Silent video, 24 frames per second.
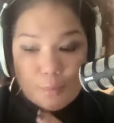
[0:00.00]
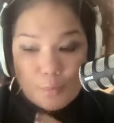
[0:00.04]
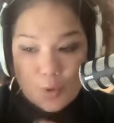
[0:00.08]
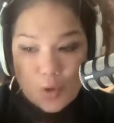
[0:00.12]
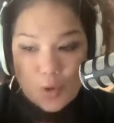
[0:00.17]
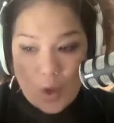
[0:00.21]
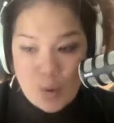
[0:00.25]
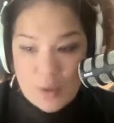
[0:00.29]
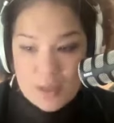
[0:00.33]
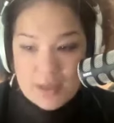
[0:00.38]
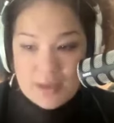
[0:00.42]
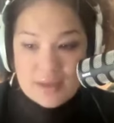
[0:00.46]

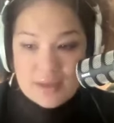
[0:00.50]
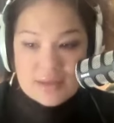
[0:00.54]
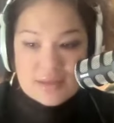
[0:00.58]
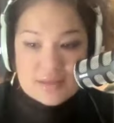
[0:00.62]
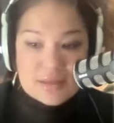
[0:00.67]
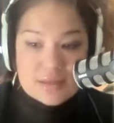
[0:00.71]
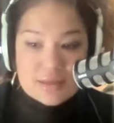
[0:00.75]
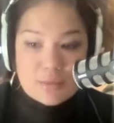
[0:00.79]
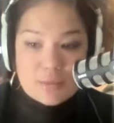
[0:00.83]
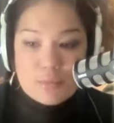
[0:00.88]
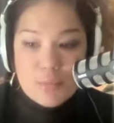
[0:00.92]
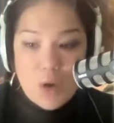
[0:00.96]
going
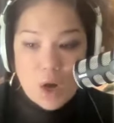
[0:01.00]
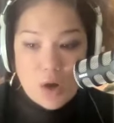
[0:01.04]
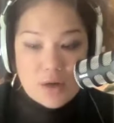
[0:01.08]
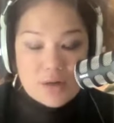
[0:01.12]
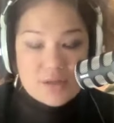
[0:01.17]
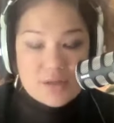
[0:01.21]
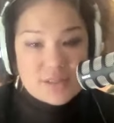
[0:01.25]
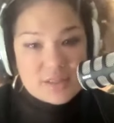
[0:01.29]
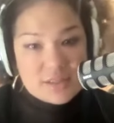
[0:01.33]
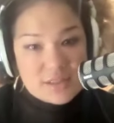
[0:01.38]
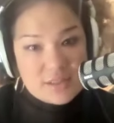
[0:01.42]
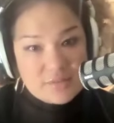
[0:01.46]
into the
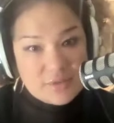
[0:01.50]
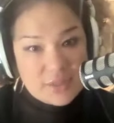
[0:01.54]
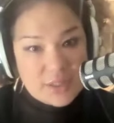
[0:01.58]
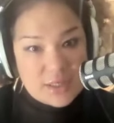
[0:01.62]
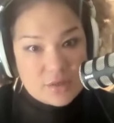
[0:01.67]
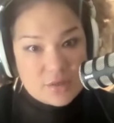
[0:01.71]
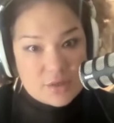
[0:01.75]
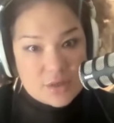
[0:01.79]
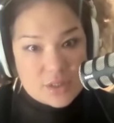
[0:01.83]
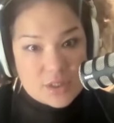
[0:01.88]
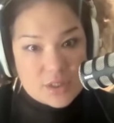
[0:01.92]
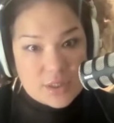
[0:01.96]
margins of
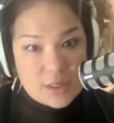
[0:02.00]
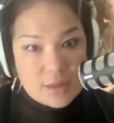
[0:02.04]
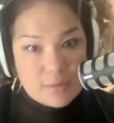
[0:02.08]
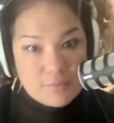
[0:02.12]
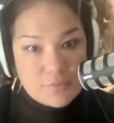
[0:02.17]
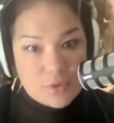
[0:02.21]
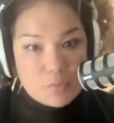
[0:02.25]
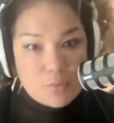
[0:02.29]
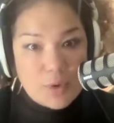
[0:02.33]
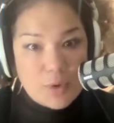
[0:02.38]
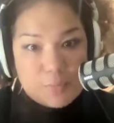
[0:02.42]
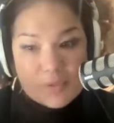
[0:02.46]
leadership,
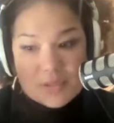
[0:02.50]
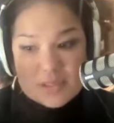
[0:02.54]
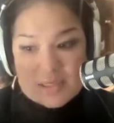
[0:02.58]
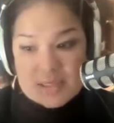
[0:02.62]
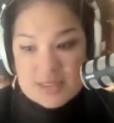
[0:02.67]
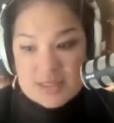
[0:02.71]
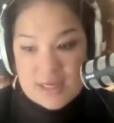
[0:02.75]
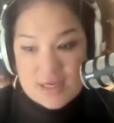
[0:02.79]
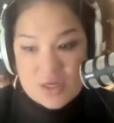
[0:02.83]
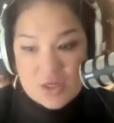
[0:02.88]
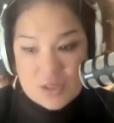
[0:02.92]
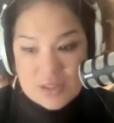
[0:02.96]
the
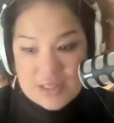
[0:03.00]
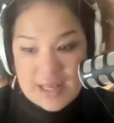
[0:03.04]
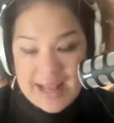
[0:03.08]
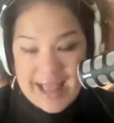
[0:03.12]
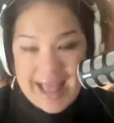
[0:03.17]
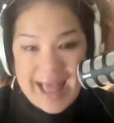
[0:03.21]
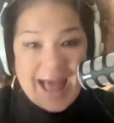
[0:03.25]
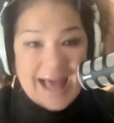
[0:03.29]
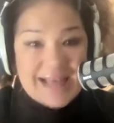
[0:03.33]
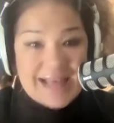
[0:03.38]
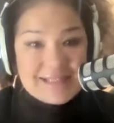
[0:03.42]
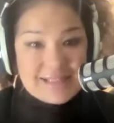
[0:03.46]
representation that
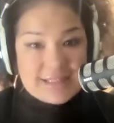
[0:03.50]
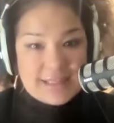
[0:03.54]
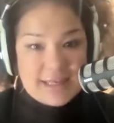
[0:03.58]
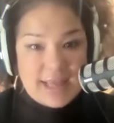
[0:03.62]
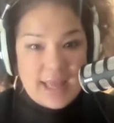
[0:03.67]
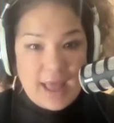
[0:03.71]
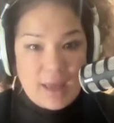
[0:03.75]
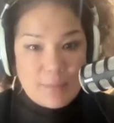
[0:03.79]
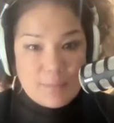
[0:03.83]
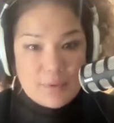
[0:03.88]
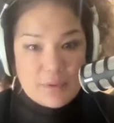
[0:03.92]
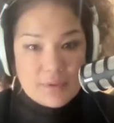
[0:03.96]
hasn't
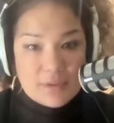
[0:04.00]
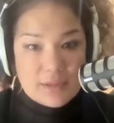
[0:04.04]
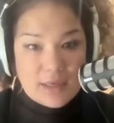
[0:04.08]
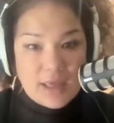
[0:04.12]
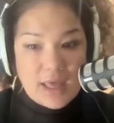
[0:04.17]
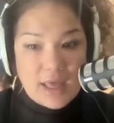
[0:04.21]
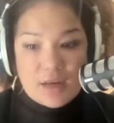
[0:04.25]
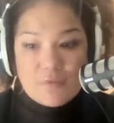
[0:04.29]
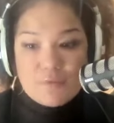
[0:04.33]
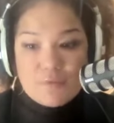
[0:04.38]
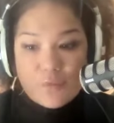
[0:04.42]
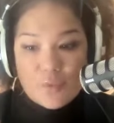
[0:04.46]
happened, the
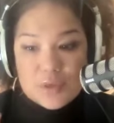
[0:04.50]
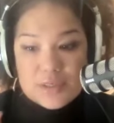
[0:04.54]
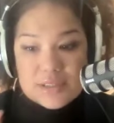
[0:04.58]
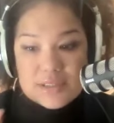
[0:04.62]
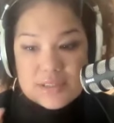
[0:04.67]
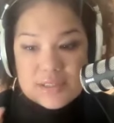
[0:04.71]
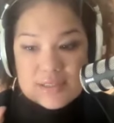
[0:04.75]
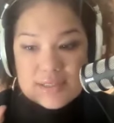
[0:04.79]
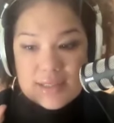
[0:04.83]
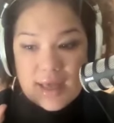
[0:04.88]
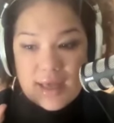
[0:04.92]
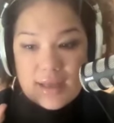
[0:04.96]
kind of
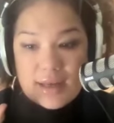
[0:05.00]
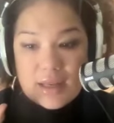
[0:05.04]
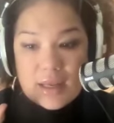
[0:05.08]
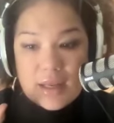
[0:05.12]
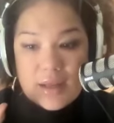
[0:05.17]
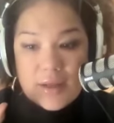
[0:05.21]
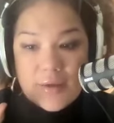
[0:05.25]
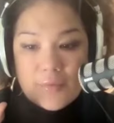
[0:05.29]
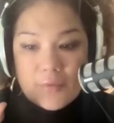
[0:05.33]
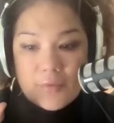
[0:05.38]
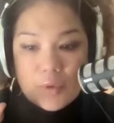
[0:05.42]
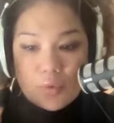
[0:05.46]
voices that
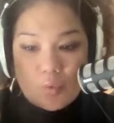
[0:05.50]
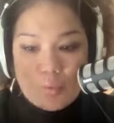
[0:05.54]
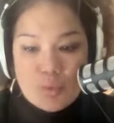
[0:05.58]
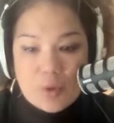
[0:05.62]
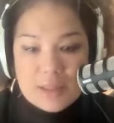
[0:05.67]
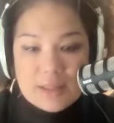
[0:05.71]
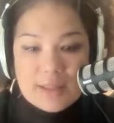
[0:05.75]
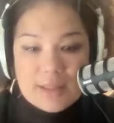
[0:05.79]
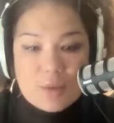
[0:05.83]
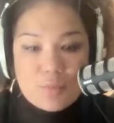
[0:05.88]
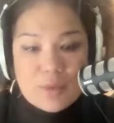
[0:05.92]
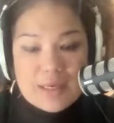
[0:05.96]

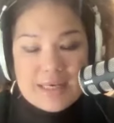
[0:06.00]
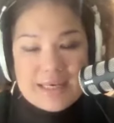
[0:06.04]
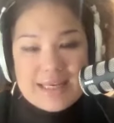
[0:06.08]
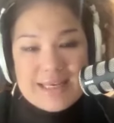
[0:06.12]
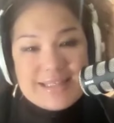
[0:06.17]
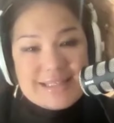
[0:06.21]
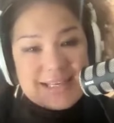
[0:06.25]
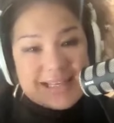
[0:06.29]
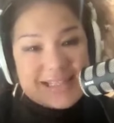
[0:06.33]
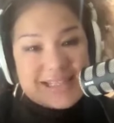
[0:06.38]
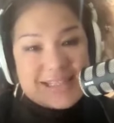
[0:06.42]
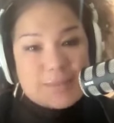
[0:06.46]
really we
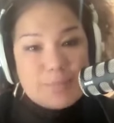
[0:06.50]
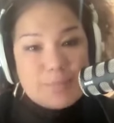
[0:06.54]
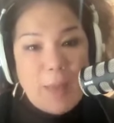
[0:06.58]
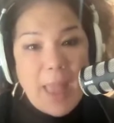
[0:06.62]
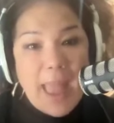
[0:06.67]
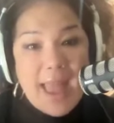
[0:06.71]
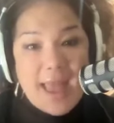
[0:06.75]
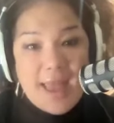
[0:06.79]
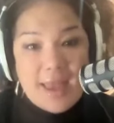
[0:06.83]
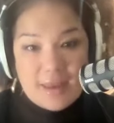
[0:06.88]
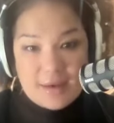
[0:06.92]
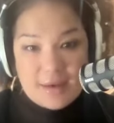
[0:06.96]
need to
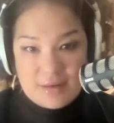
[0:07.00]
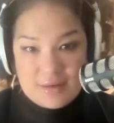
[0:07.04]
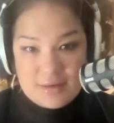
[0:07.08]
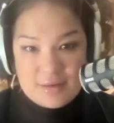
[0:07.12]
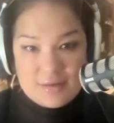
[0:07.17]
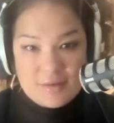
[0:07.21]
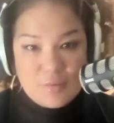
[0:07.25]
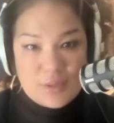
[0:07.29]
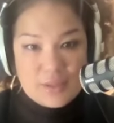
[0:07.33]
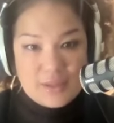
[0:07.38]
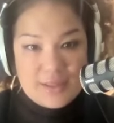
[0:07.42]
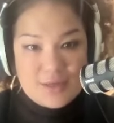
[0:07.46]

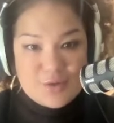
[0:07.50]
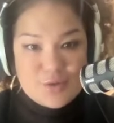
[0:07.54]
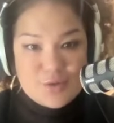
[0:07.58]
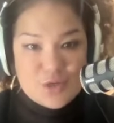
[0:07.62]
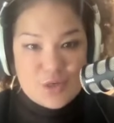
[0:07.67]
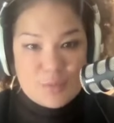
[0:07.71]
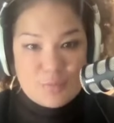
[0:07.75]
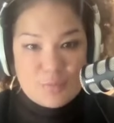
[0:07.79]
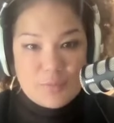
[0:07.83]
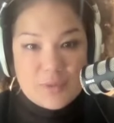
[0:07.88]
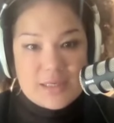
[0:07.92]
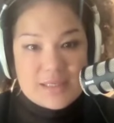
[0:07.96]
expand what
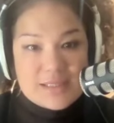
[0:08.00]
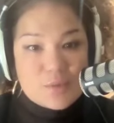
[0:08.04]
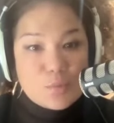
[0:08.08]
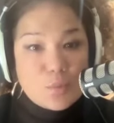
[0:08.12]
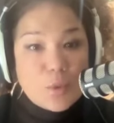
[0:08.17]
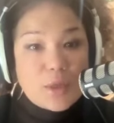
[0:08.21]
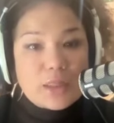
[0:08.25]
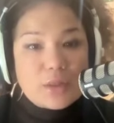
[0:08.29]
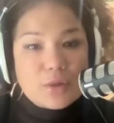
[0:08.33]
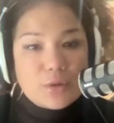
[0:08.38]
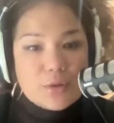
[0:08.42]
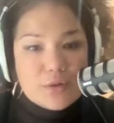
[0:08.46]
leadership is,
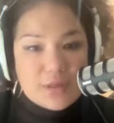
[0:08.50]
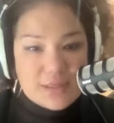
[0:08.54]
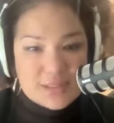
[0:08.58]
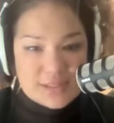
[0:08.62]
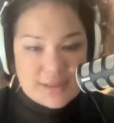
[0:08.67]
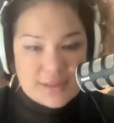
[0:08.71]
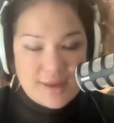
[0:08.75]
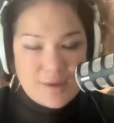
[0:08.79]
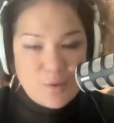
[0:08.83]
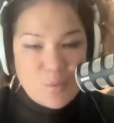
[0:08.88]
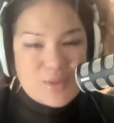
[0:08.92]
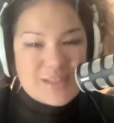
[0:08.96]
what it
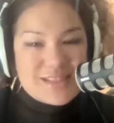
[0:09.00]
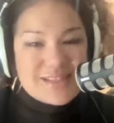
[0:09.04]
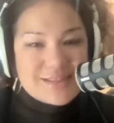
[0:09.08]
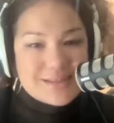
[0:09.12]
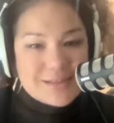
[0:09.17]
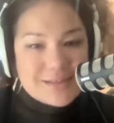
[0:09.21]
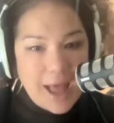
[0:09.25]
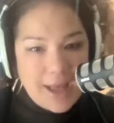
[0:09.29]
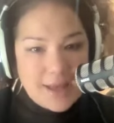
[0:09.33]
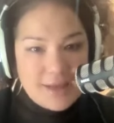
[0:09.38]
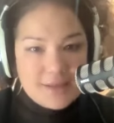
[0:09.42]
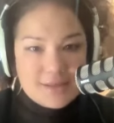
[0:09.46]
looks like, what
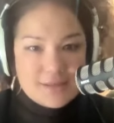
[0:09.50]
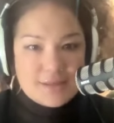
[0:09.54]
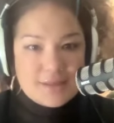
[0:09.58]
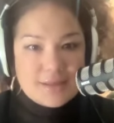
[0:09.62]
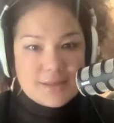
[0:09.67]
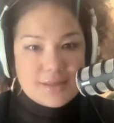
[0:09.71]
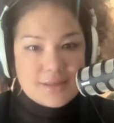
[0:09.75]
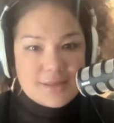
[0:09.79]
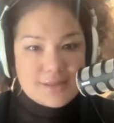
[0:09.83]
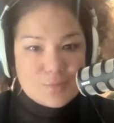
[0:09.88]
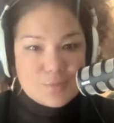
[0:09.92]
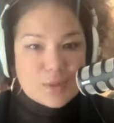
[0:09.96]
size it
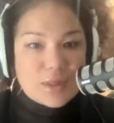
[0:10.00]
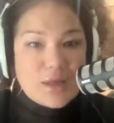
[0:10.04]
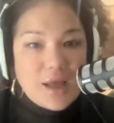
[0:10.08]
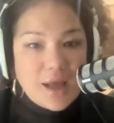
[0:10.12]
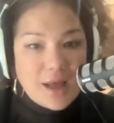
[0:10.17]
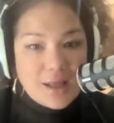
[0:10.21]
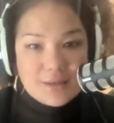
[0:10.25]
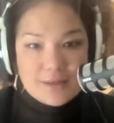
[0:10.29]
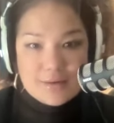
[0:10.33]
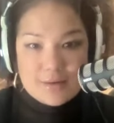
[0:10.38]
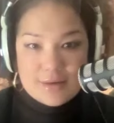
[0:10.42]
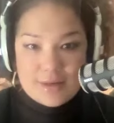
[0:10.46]
is, what
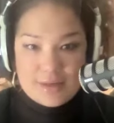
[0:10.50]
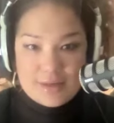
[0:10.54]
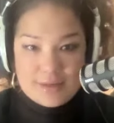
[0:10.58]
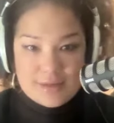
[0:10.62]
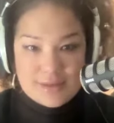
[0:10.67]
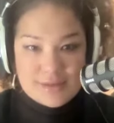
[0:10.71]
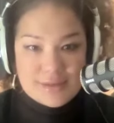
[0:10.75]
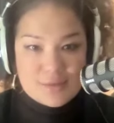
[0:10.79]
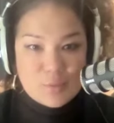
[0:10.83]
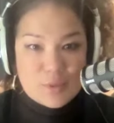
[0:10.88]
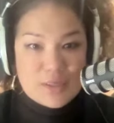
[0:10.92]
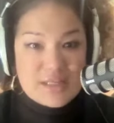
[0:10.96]
color it
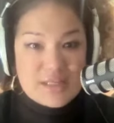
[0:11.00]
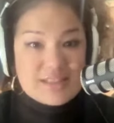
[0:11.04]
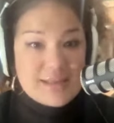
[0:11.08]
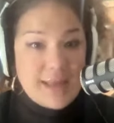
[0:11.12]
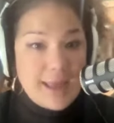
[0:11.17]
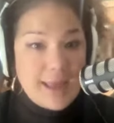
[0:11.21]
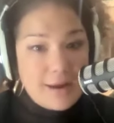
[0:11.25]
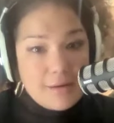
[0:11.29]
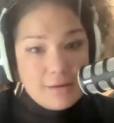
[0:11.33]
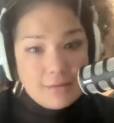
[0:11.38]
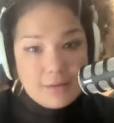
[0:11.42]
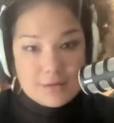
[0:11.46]
is, what its
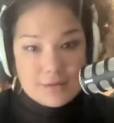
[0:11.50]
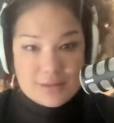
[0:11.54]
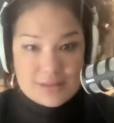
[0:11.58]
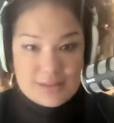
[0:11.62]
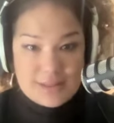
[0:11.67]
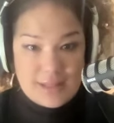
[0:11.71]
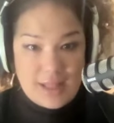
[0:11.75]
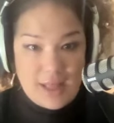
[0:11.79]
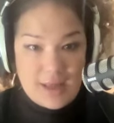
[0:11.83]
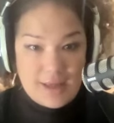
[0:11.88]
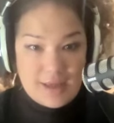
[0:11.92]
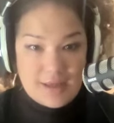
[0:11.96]
hair
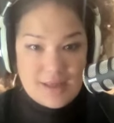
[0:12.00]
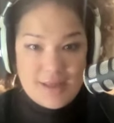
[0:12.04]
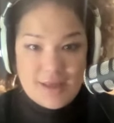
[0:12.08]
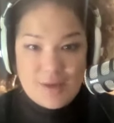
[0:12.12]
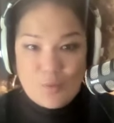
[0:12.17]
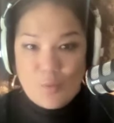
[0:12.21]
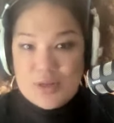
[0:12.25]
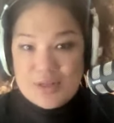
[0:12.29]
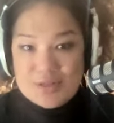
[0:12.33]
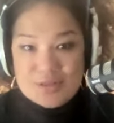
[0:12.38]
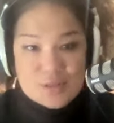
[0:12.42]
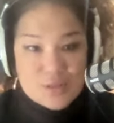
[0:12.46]
looks like,
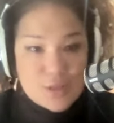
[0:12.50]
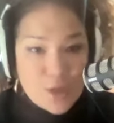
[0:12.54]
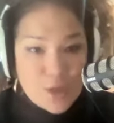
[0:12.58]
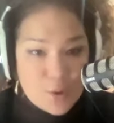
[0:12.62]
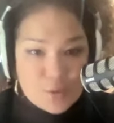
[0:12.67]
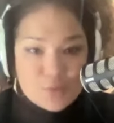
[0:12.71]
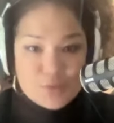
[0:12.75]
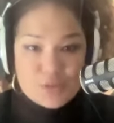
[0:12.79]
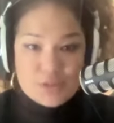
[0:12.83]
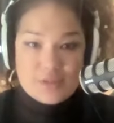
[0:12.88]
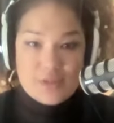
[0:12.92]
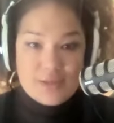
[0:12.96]
what its
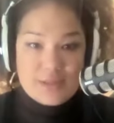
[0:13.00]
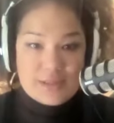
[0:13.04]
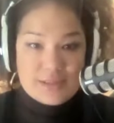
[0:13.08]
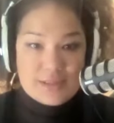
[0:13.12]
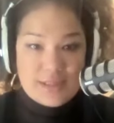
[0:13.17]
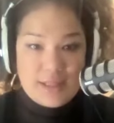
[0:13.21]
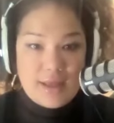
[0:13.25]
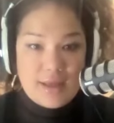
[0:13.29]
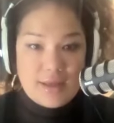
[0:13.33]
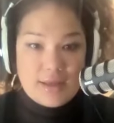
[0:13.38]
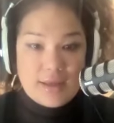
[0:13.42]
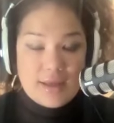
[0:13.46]
nose looks
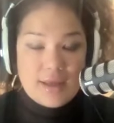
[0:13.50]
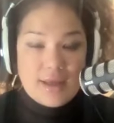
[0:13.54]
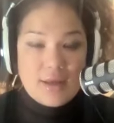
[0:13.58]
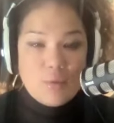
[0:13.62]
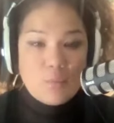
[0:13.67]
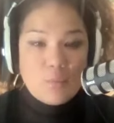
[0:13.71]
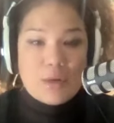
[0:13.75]
like,